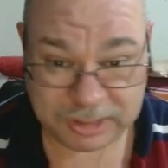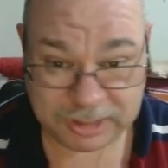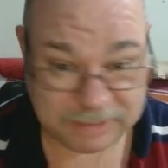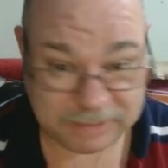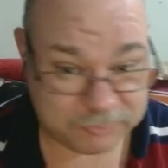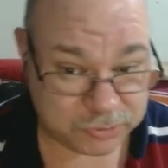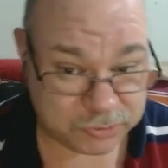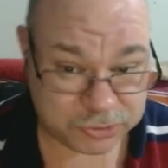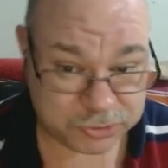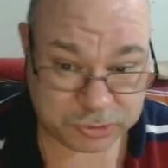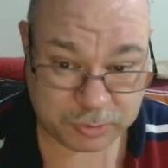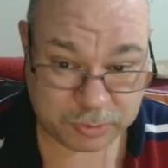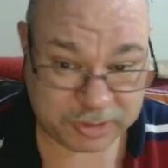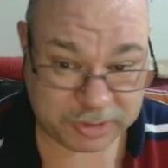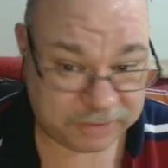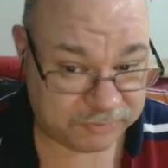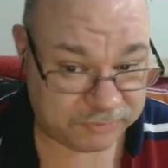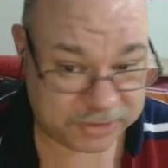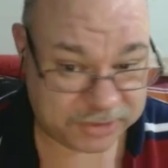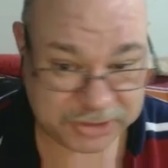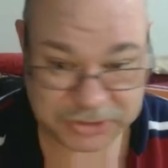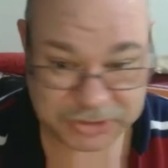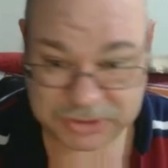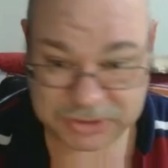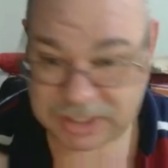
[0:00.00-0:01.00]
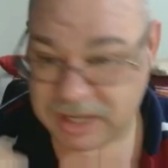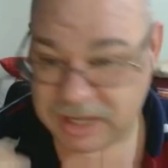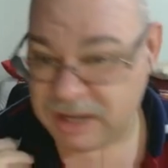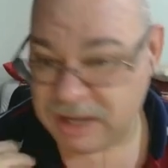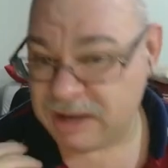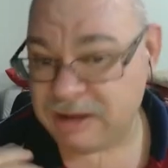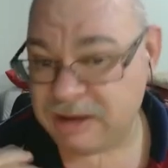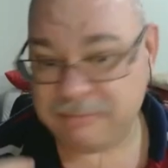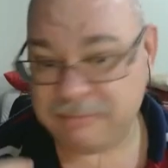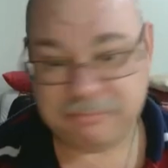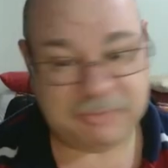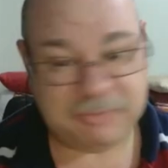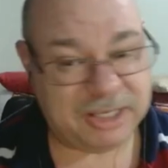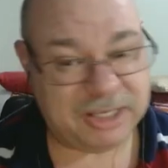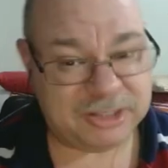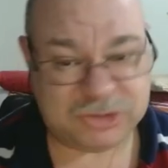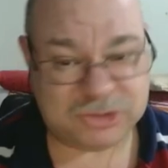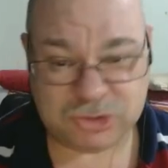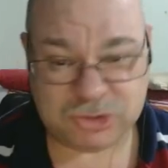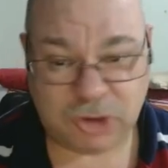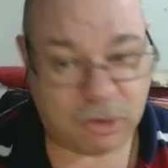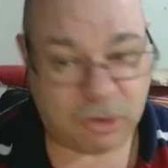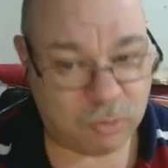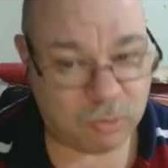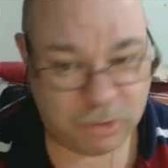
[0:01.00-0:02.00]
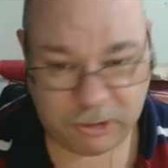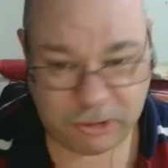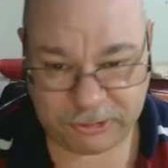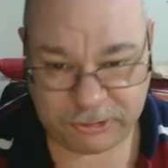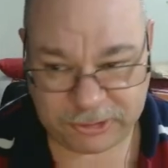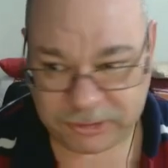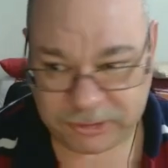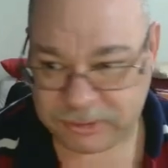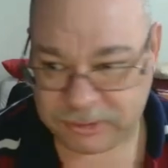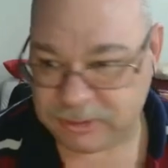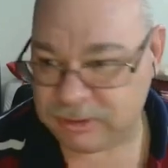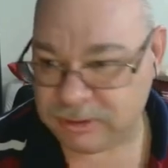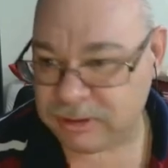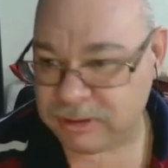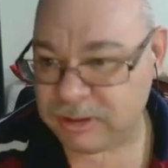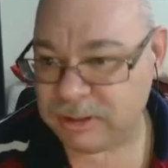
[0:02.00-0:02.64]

levels or whatever it is. It's not worth it.